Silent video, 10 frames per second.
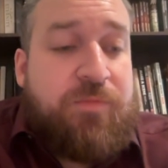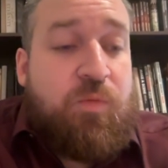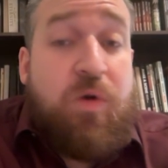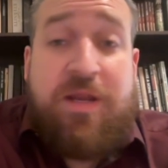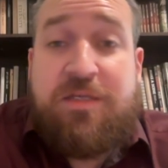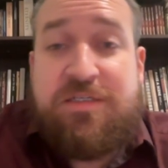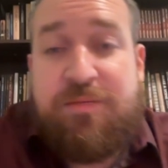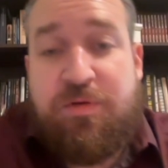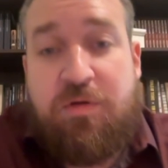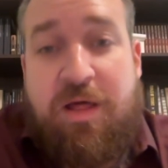What is
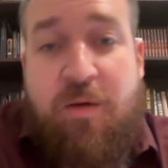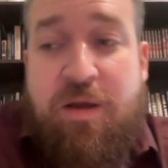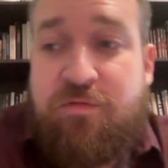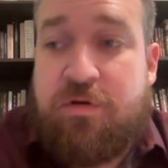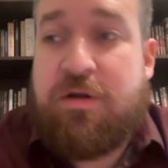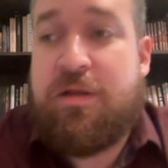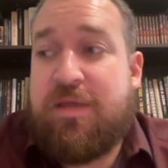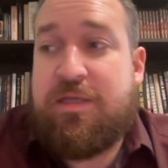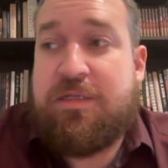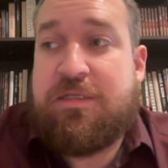typical, however,
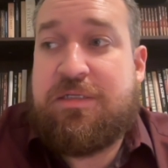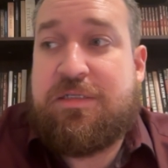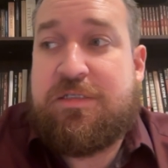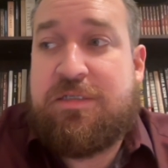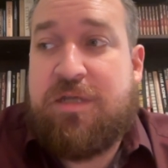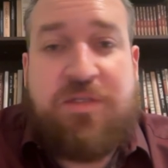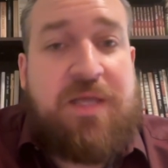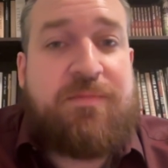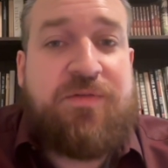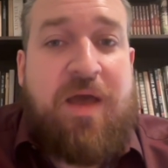is the
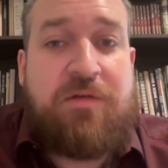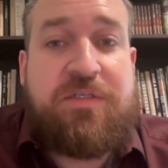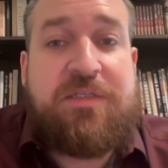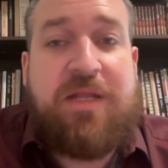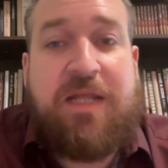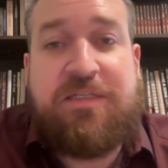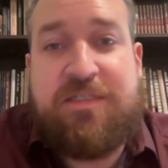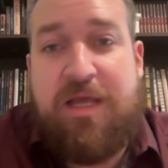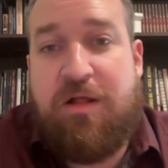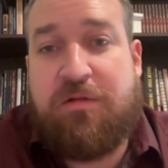types of houses that I
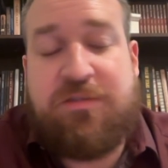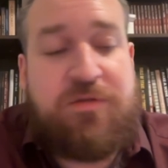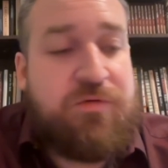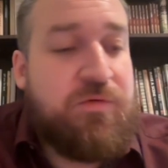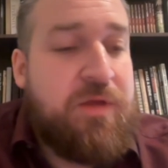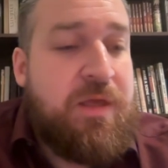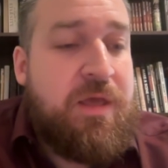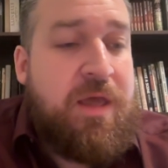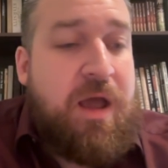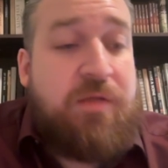sell to
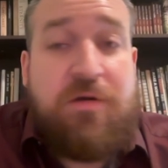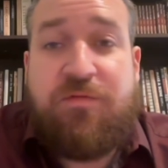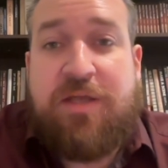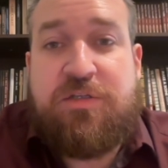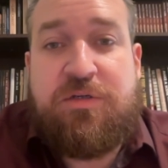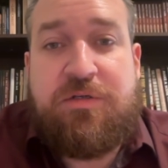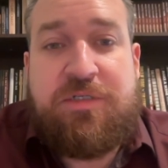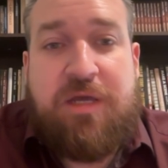other investors.